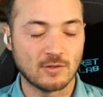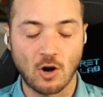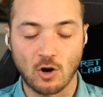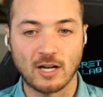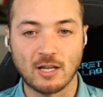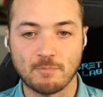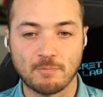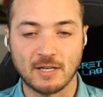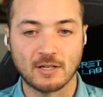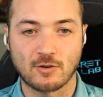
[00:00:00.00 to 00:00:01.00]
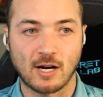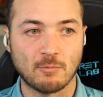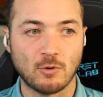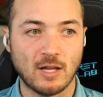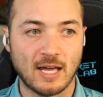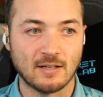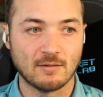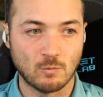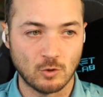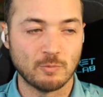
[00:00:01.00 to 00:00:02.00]
already been incredible and
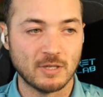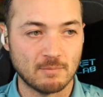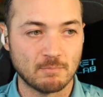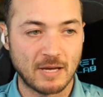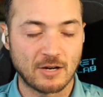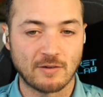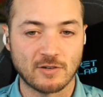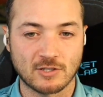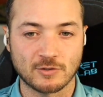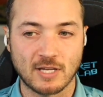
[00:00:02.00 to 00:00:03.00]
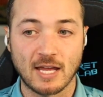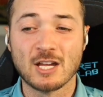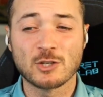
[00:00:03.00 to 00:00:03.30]
will be better every single day.